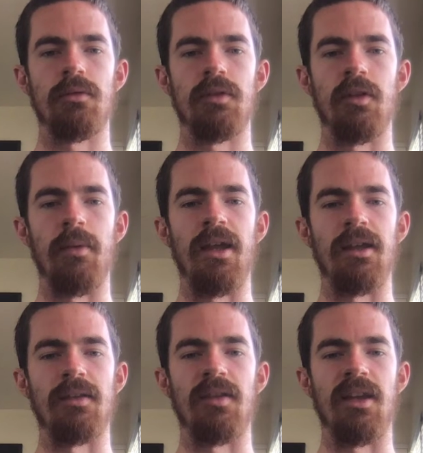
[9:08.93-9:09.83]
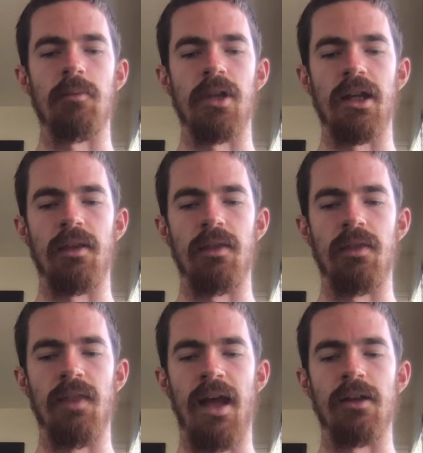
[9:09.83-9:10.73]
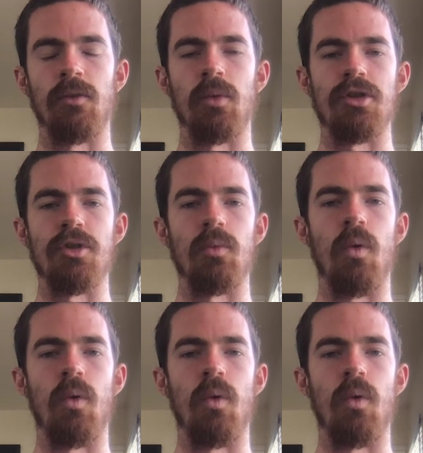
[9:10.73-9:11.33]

to make it seem like that is what you